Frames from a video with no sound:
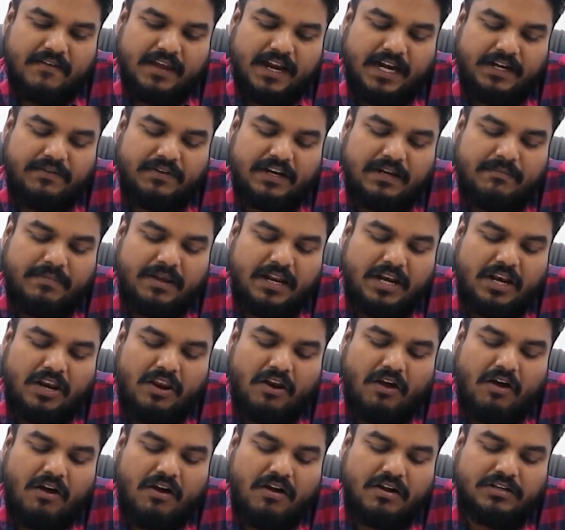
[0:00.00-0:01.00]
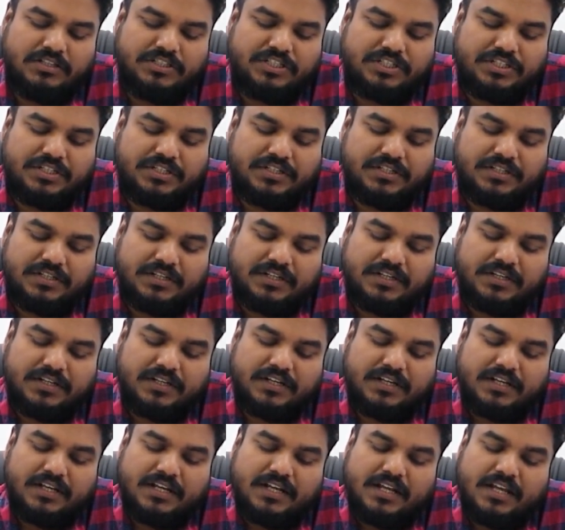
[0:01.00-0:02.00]
It will be launched
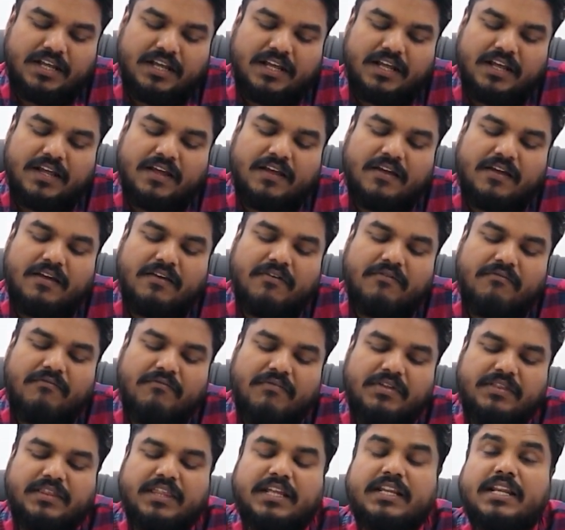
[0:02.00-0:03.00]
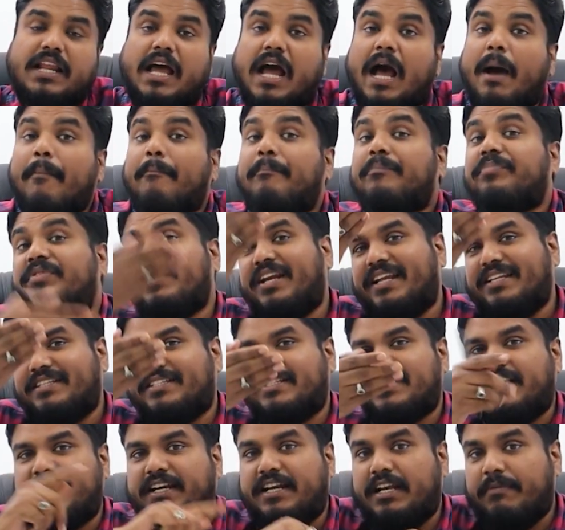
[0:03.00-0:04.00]
with an
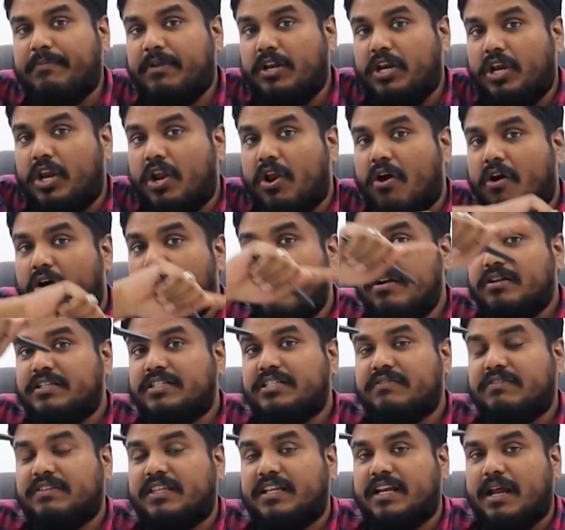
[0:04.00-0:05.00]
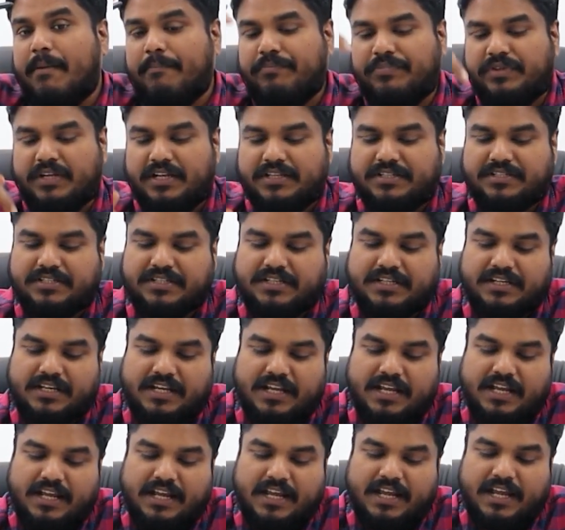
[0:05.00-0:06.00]
upthrust. It will be launched with an upthrust.
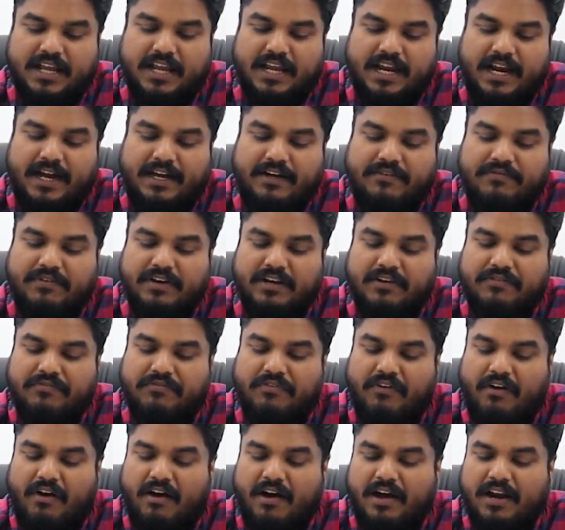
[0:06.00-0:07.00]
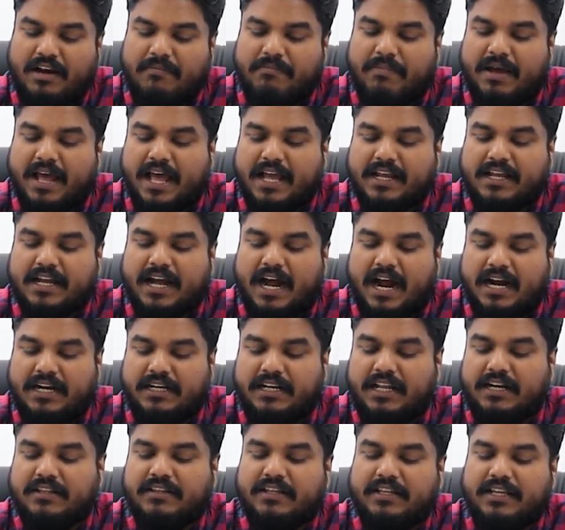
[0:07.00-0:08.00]
It will fall back
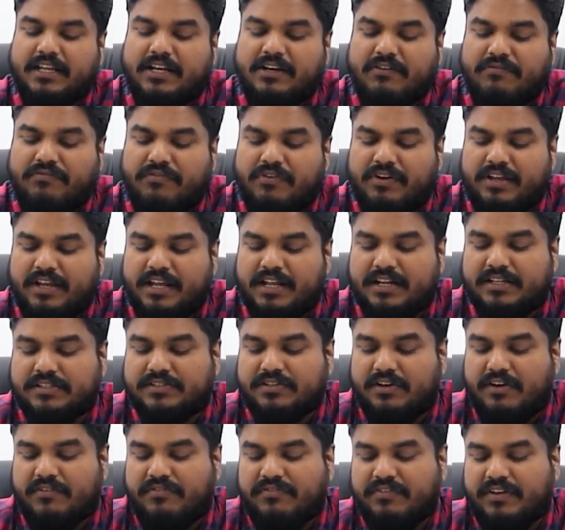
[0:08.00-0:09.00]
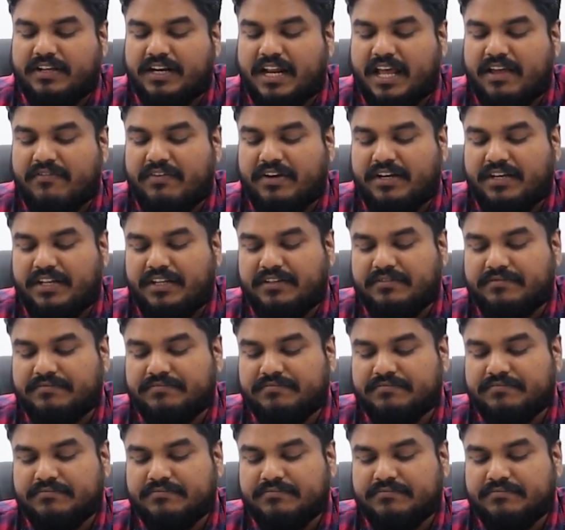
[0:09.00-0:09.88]
under the influence of gravity.